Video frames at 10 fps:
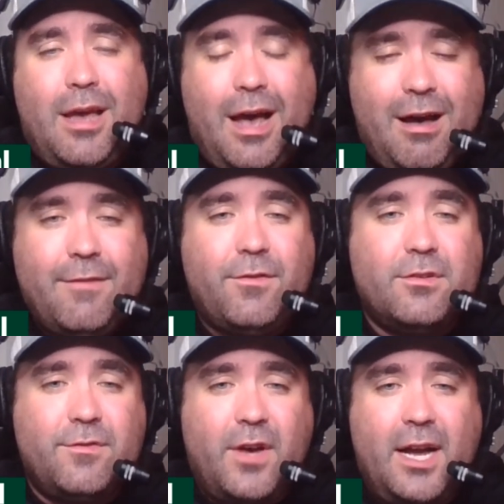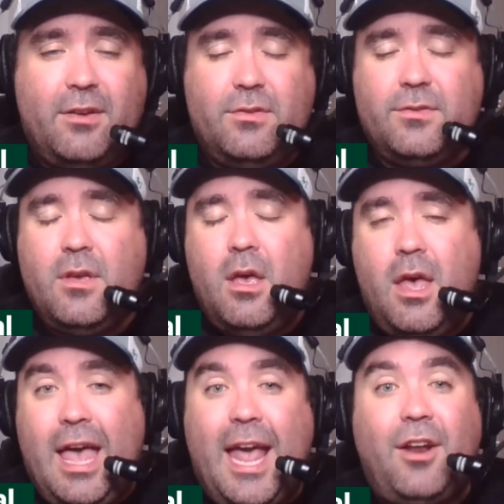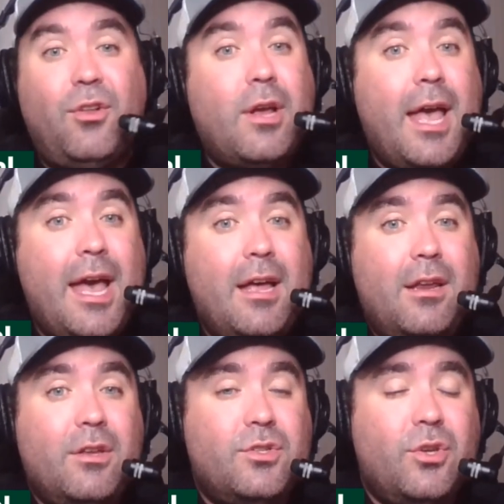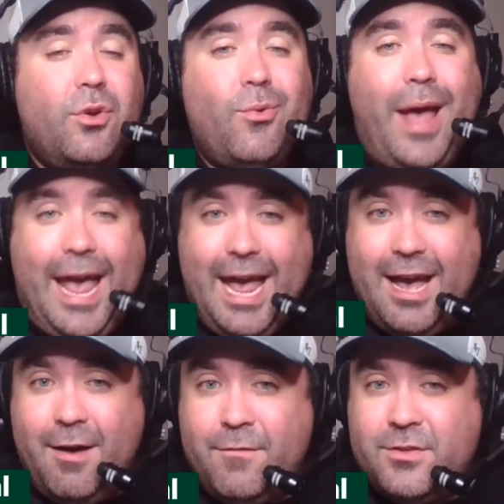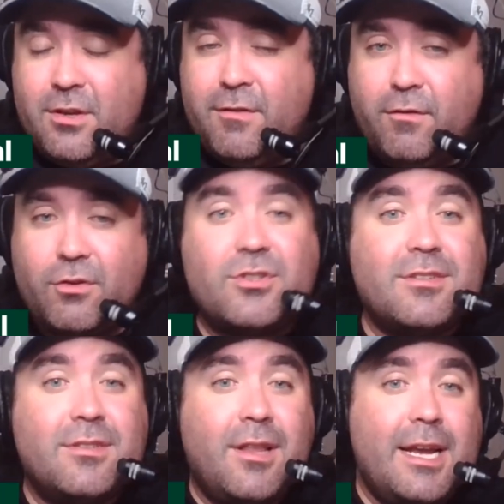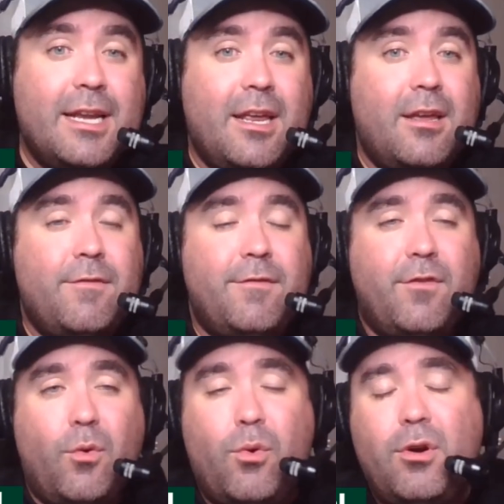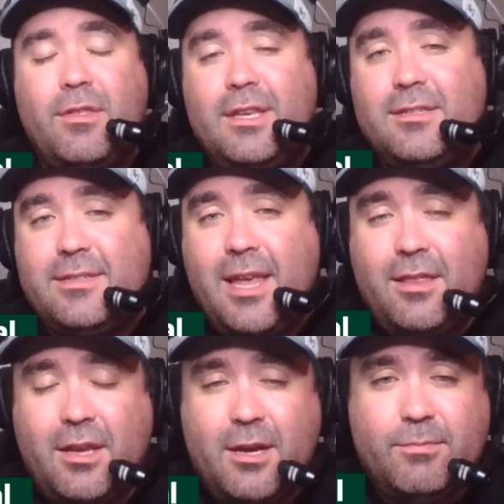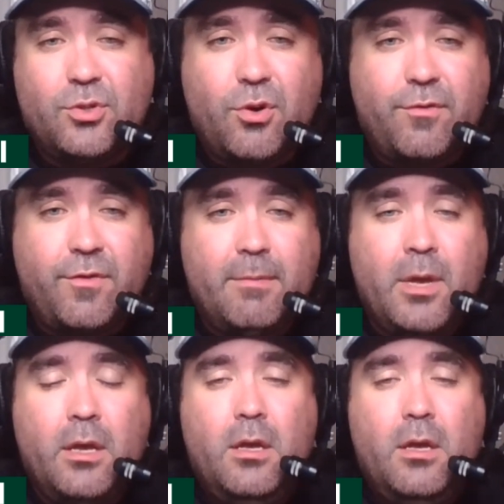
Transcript: Conference Finals and a look ahead to Avs versus Lightning for the Stanley Cup Trophy.